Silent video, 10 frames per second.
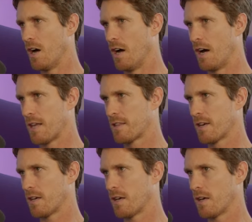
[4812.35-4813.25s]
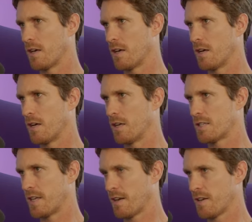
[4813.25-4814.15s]
I think
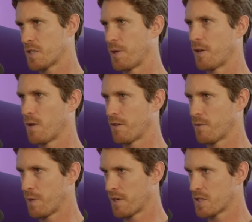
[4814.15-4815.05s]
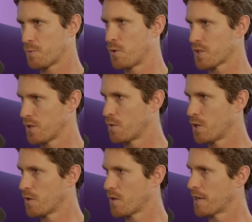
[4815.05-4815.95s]
tennis being one of the biggest sports in the
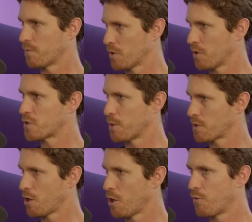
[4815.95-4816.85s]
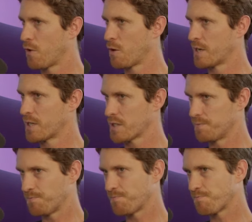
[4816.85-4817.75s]
world, like in terms of global followings,
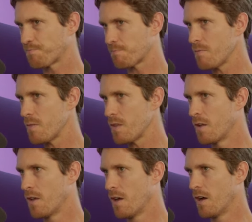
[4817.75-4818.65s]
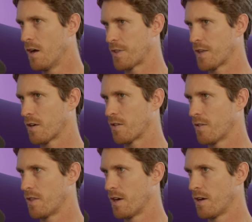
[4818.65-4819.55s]
I think
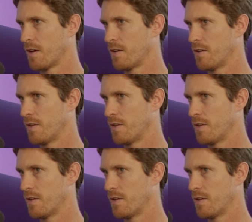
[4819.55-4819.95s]
the